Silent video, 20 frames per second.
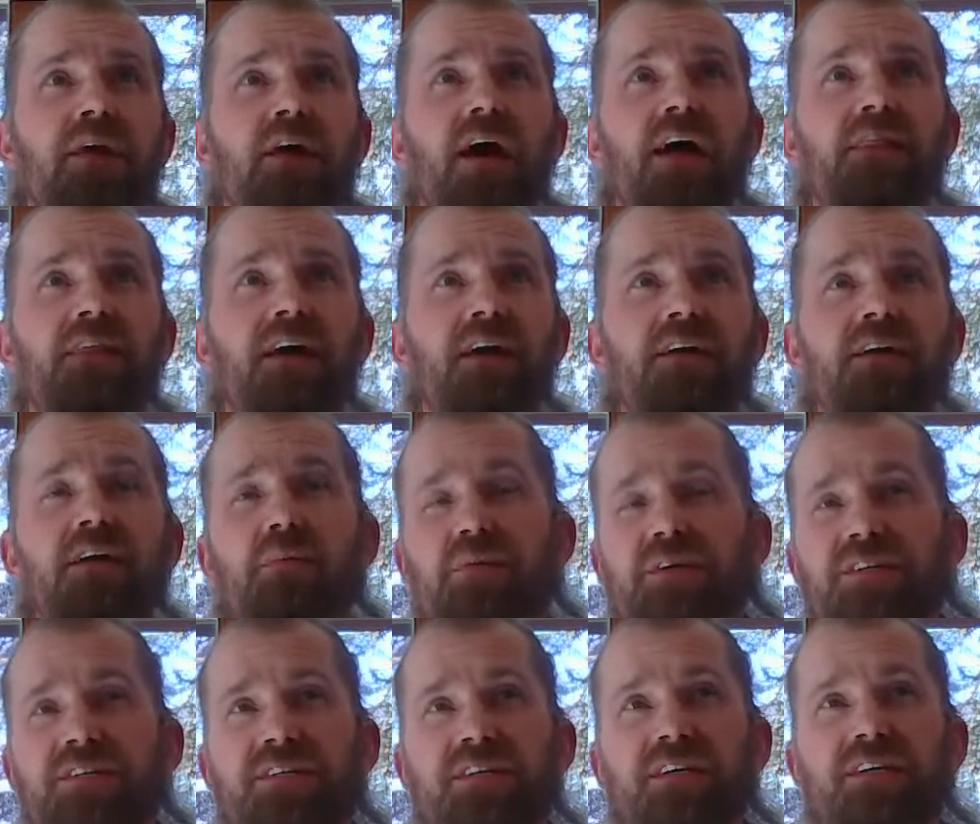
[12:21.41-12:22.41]
And then number
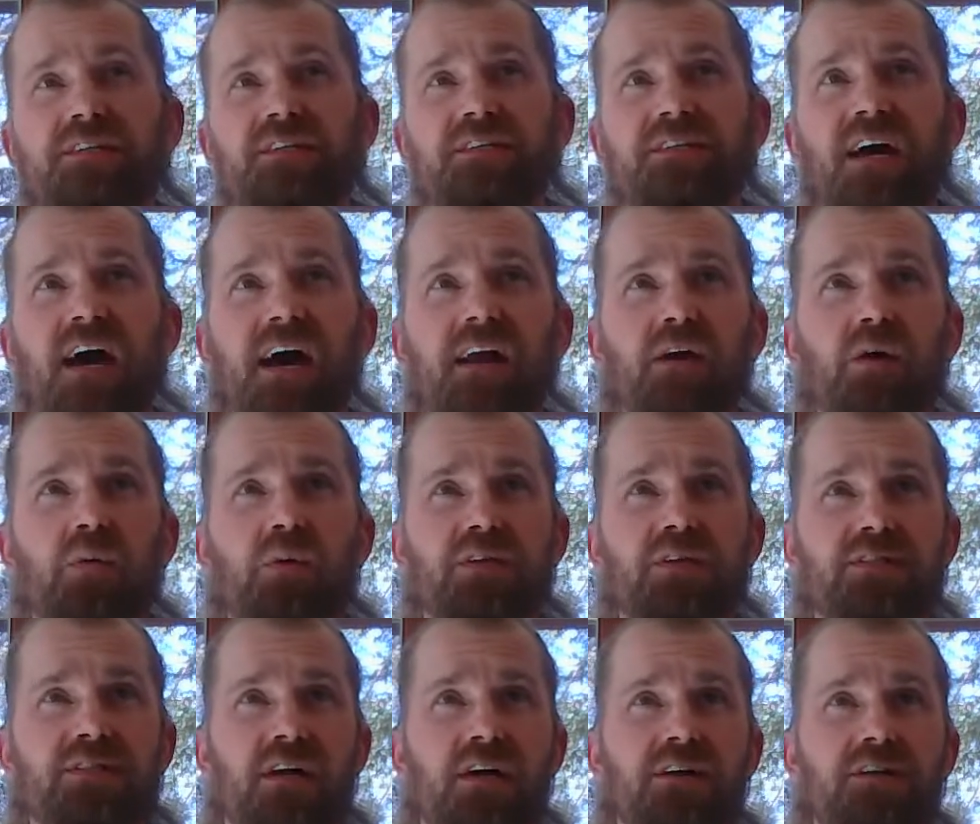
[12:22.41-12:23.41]
6 is adequate
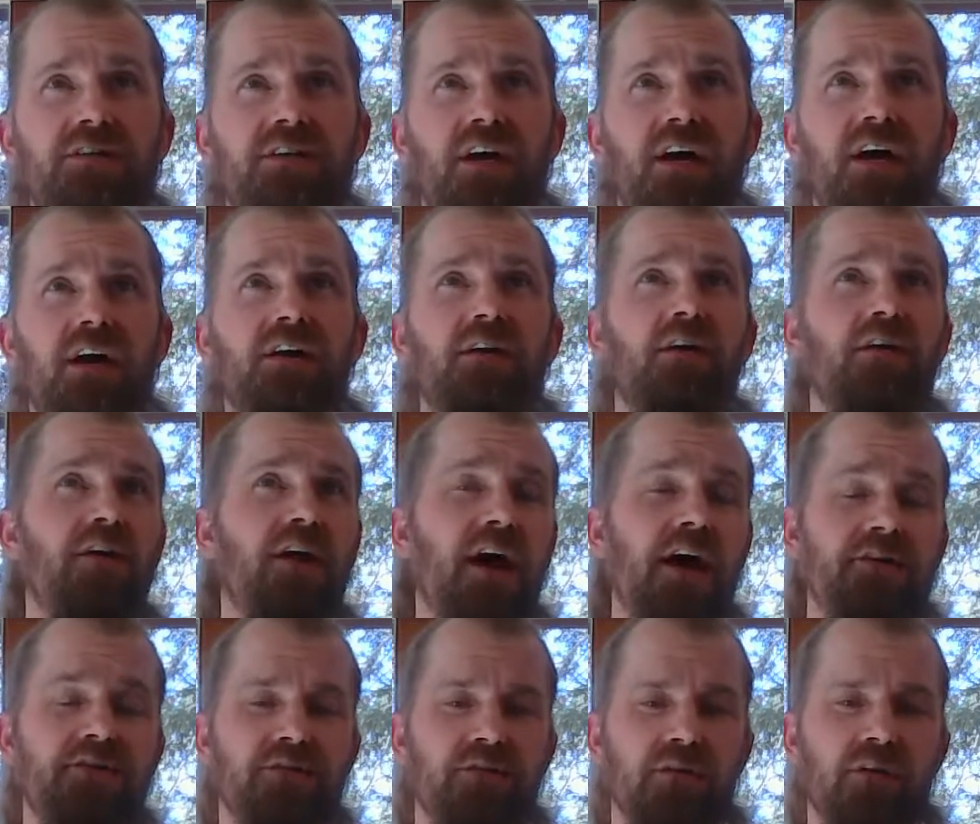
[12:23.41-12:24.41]
sunshine or
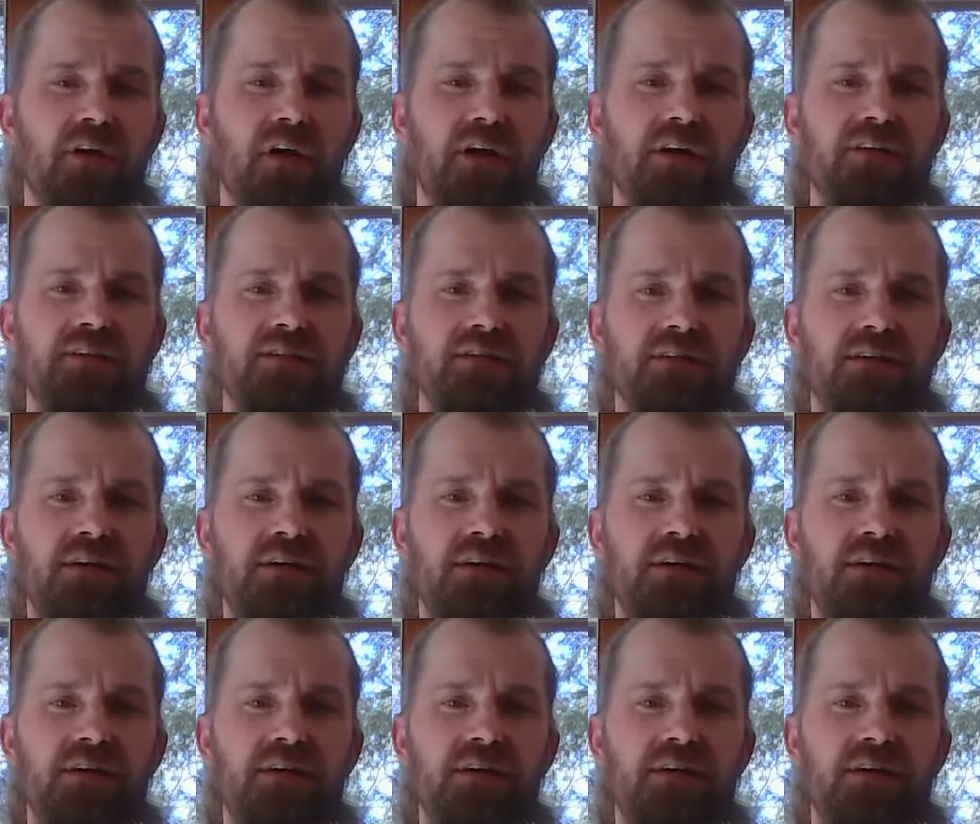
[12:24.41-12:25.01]
natural light.